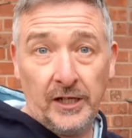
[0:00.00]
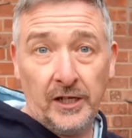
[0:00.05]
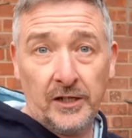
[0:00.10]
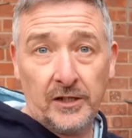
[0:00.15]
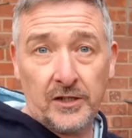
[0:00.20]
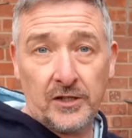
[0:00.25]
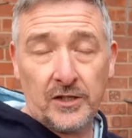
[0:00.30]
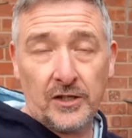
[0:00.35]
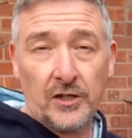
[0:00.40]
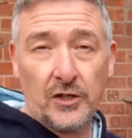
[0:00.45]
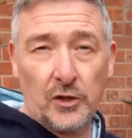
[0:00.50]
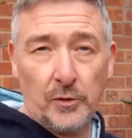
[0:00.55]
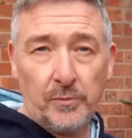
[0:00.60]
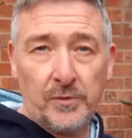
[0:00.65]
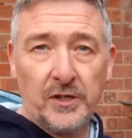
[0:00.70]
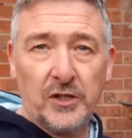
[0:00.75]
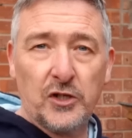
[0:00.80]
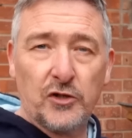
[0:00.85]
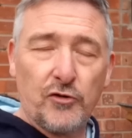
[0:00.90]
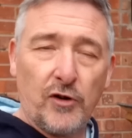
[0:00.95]
at
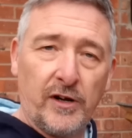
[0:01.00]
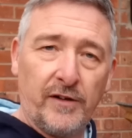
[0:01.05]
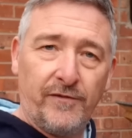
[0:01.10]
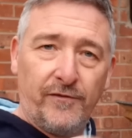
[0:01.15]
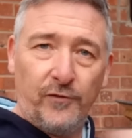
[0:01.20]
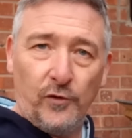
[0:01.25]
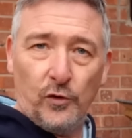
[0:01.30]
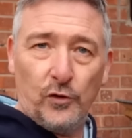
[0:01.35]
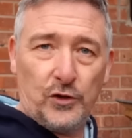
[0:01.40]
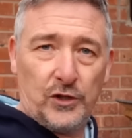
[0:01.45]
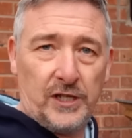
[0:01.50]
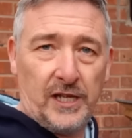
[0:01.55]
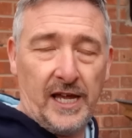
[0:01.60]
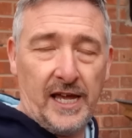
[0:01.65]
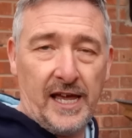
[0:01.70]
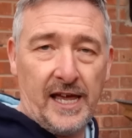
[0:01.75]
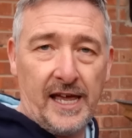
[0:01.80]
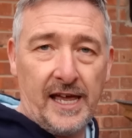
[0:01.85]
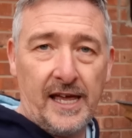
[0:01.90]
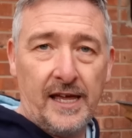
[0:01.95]
something to try to force the
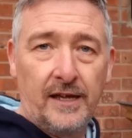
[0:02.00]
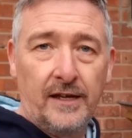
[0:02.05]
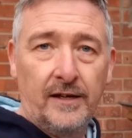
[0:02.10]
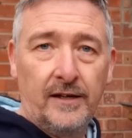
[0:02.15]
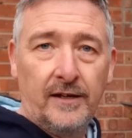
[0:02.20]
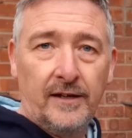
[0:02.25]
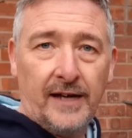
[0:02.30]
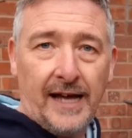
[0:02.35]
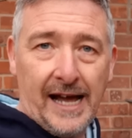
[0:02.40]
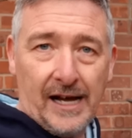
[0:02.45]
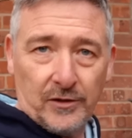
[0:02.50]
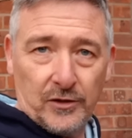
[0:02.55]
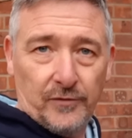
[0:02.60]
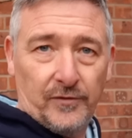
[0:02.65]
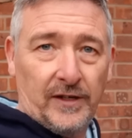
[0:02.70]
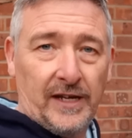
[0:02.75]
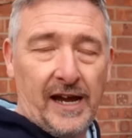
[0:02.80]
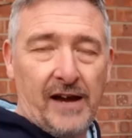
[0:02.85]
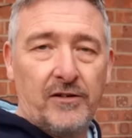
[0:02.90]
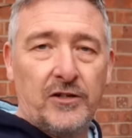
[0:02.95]
air out of the
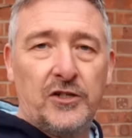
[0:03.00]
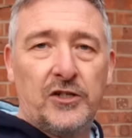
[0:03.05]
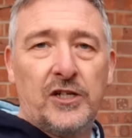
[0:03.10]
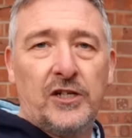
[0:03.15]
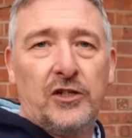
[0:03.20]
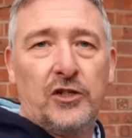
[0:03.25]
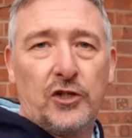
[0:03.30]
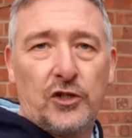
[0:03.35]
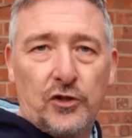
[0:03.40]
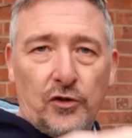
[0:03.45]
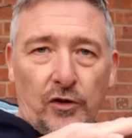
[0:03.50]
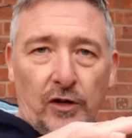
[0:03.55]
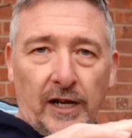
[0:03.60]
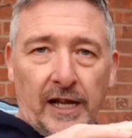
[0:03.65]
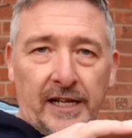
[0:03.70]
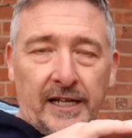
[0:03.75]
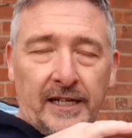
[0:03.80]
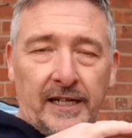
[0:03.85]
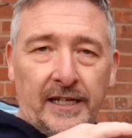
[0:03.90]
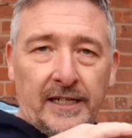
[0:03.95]
garage. Instead of just sort of
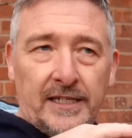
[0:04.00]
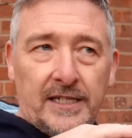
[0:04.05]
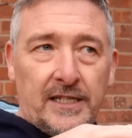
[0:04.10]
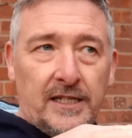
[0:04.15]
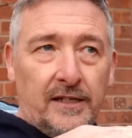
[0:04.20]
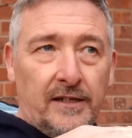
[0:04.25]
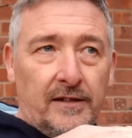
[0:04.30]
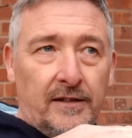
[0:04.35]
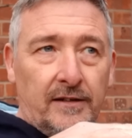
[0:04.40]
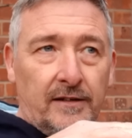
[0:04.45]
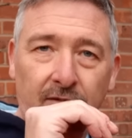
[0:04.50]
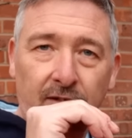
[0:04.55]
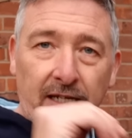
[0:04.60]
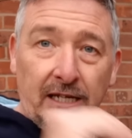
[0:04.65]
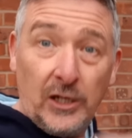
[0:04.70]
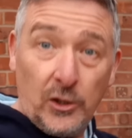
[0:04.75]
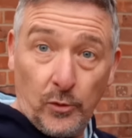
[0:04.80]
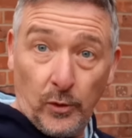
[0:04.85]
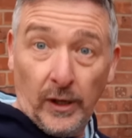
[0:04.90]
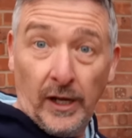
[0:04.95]
letting it
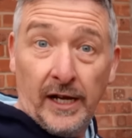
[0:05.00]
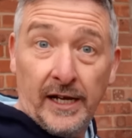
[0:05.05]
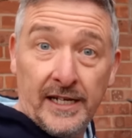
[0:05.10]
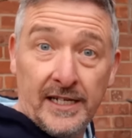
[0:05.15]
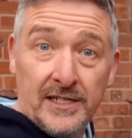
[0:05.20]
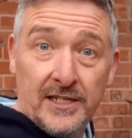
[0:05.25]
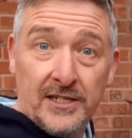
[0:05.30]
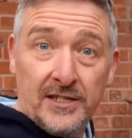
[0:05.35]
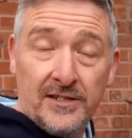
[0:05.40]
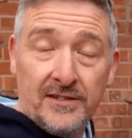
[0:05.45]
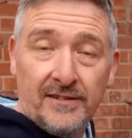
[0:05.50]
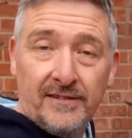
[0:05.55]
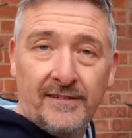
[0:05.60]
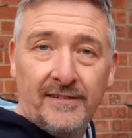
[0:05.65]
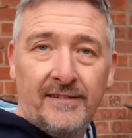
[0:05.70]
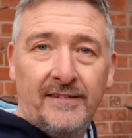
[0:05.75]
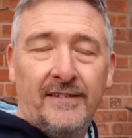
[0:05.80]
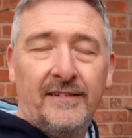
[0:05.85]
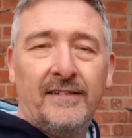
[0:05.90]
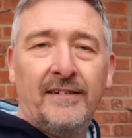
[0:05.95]
equalise,
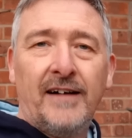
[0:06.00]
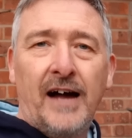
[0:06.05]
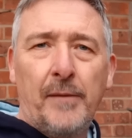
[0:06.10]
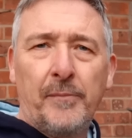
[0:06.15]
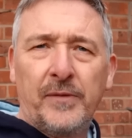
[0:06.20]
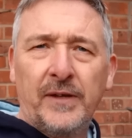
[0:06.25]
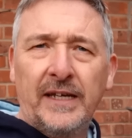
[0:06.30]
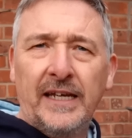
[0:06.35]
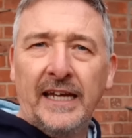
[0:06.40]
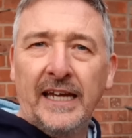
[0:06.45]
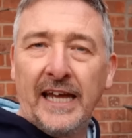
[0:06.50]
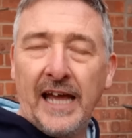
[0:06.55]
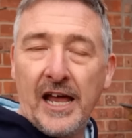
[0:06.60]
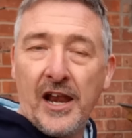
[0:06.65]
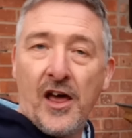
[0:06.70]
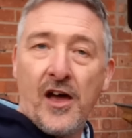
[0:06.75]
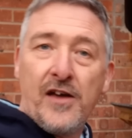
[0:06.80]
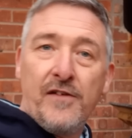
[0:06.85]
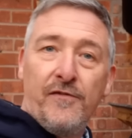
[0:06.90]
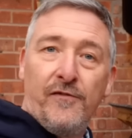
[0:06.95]
I'm thinking, can
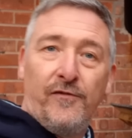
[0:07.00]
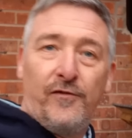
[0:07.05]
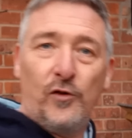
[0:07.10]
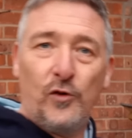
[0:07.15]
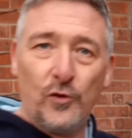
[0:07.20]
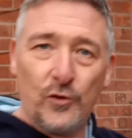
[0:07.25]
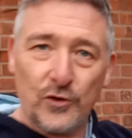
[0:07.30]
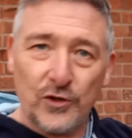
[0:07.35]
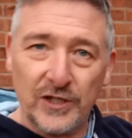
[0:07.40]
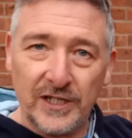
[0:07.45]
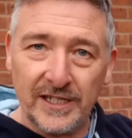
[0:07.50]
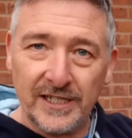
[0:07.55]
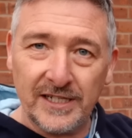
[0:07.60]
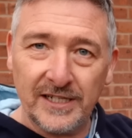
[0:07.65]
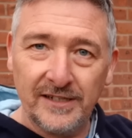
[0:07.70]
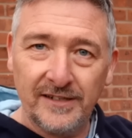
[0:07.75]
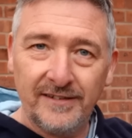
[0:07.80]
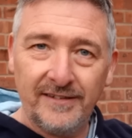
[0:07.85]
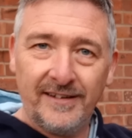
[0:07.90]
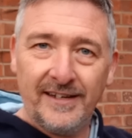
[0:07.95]
I force it
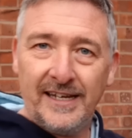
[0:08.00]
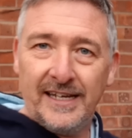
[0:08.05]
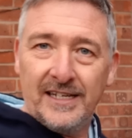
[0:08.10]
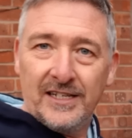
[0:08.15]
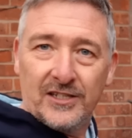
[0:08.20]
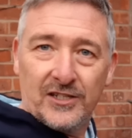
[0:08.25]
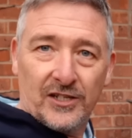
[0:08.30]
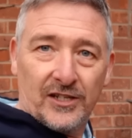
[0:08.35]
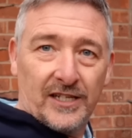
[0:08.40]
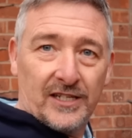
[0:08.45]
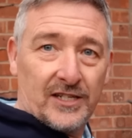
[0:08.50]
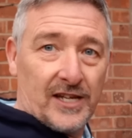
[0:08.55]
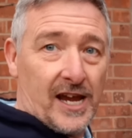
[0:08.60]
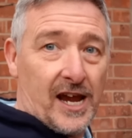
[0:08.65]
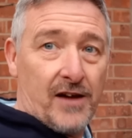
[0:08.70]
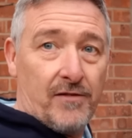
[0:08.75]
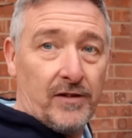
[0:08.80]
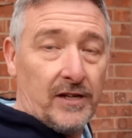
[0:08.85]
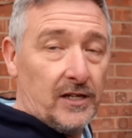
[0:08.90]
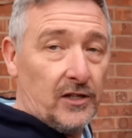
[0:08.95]
into this
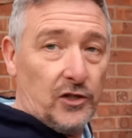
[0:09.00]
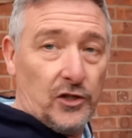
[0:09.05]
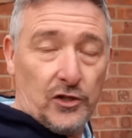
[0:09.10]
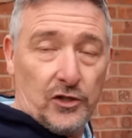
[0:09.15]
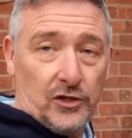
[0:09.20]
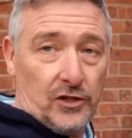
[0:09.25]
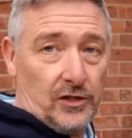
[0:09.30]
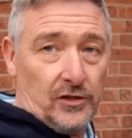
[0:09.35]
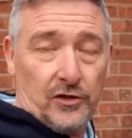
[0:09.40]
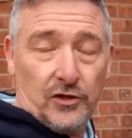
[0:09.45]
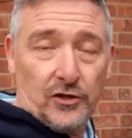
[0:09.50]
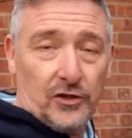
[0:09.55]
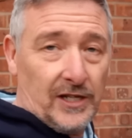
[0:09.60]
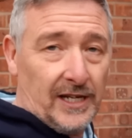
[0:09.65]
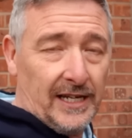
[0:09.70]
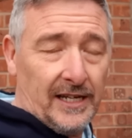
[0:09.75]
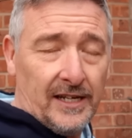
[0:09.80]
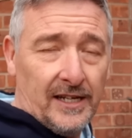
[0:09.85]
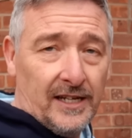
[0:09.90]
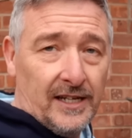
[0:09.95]
area? Just
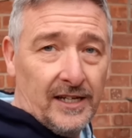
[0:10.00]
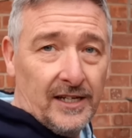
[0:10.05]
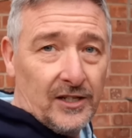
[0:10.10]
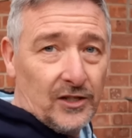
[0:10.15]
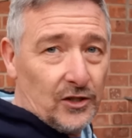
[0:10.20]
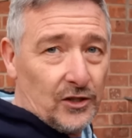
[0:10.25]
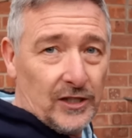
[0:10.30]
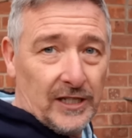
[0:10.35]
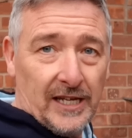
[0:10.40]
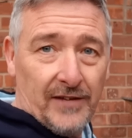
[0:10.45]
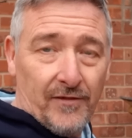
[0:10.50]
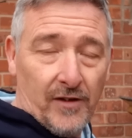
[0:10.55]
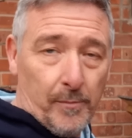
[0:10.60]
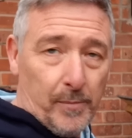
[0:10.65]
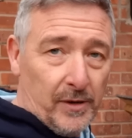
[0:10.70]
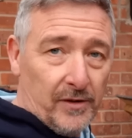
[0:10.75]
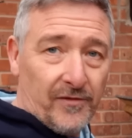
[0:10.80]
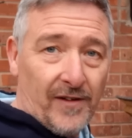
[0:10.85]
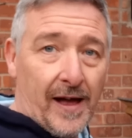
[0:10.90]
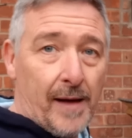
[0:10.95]
to give it a bit
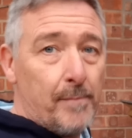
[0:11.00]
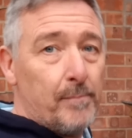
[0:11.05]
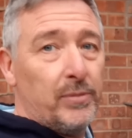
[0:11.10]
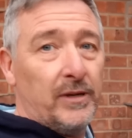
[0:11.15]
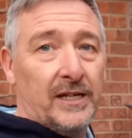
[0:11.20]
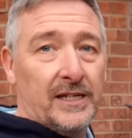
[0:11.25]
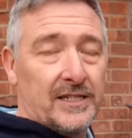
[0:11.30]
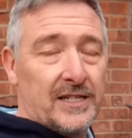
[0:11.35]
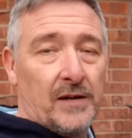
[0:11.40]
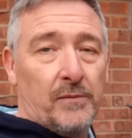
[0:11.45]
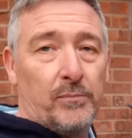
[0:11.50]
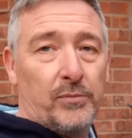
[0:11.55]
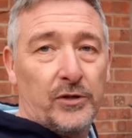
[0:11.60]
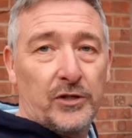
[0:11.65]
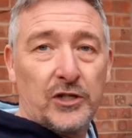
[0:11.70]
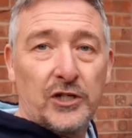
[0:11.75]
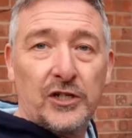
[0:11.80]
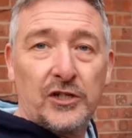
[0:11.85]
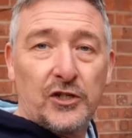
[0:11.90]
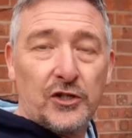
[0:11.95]
of ambient
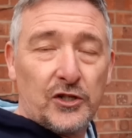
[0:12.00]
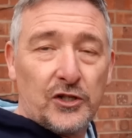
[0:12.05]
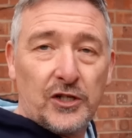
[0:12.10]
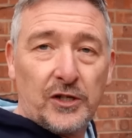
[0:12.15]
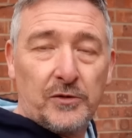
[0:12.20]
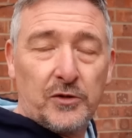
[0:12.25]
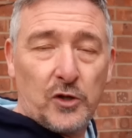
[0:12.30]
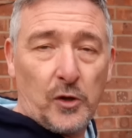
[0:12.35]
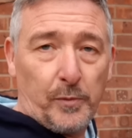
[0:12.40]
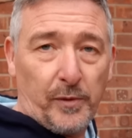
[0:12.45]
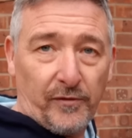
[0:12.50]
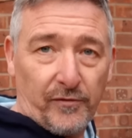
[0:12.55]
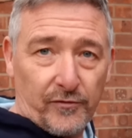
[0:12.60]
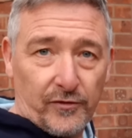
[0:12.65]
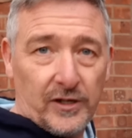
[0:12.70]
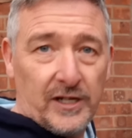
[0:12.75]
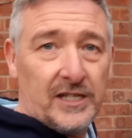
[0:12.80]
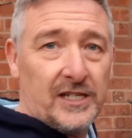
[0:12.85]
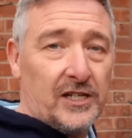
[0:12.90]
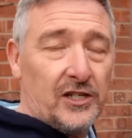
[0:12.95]
temperature, just to stop it
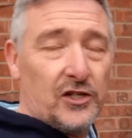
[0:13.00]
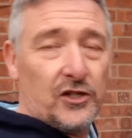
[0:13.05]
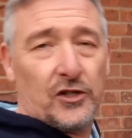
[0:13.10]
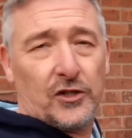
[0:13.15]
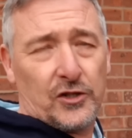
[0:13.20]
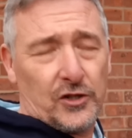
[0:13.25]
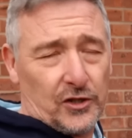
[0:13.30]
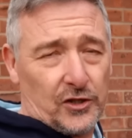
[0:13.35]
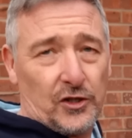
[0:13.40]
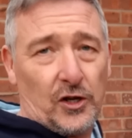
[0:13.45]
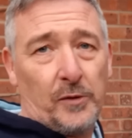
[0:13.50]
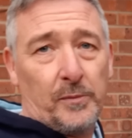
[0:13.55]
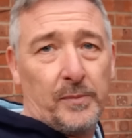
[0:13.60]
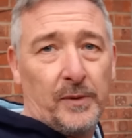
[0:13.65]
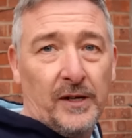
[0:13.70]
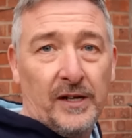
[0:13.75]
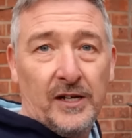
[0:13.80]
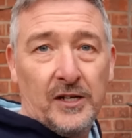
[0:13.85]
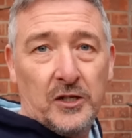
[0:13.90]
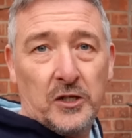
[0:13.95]
freezing, just
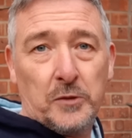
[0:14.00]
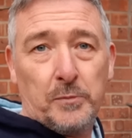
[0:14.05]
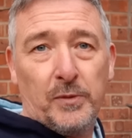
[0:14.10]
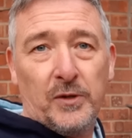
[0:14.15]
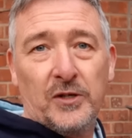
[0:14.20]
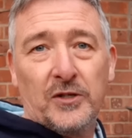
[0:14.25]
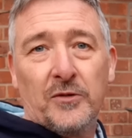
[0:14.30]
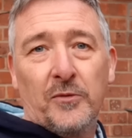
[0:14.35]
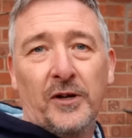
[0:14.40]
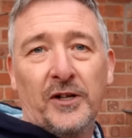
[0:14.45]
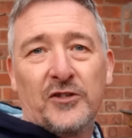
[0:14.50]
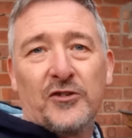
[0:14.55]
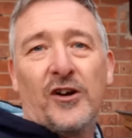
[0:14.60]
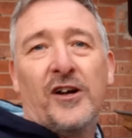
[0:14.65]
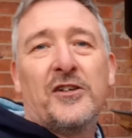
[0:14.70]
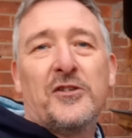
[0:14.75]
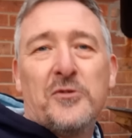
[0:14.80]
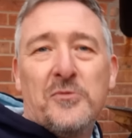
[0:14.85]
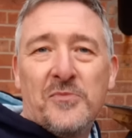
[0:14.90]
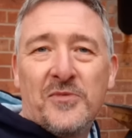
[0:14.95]
because I want to try
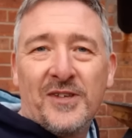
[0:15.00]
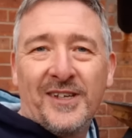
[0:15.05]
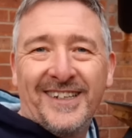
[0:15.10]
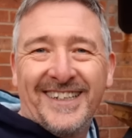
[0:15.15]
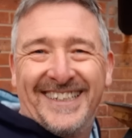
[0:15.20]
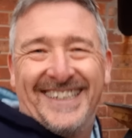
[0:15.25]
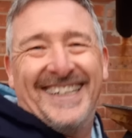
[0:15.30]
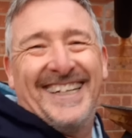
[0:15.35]
something.